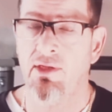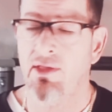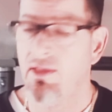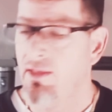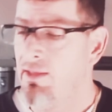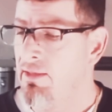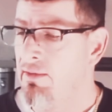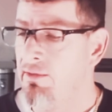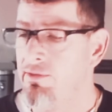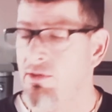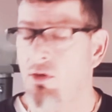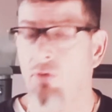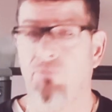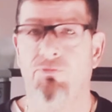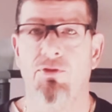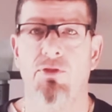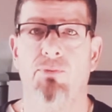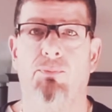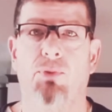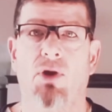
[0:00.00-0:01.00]
you know, for
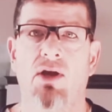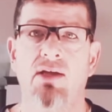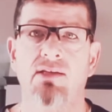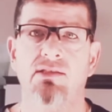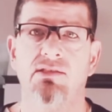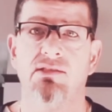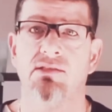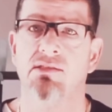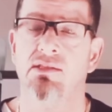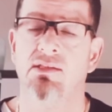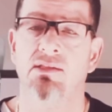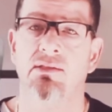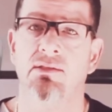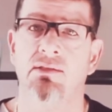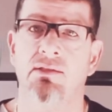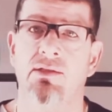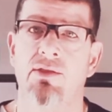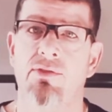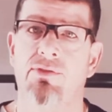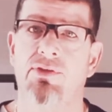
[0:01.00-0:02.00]
the price,
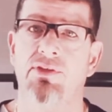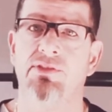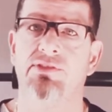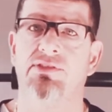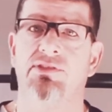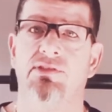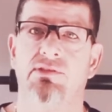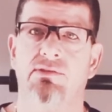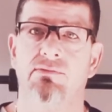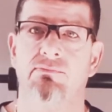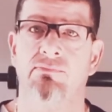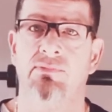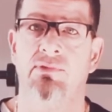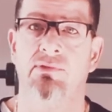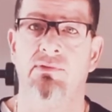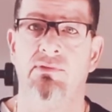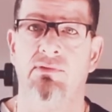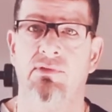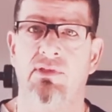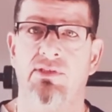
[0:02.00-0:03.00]
this
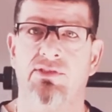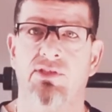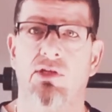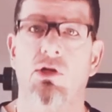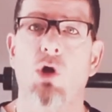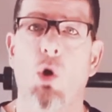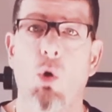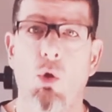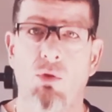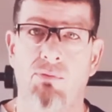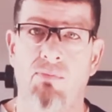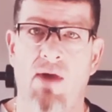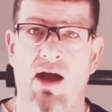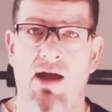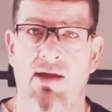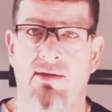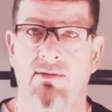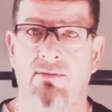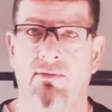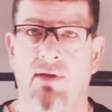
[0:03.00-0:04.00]
is a gold
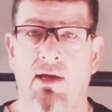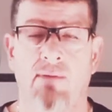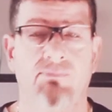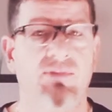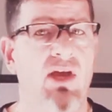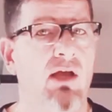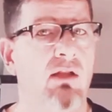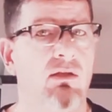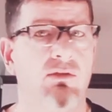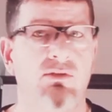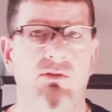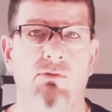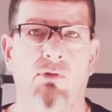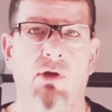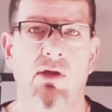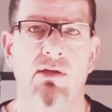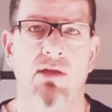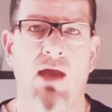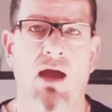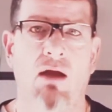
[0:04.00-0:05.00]
mine. I'm telling you
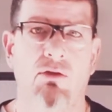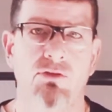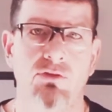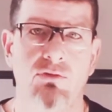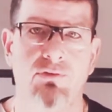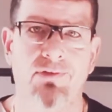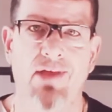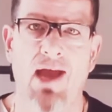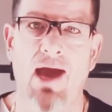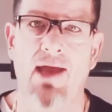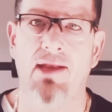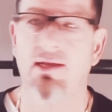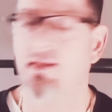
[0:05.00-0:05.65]
right now, you gotta get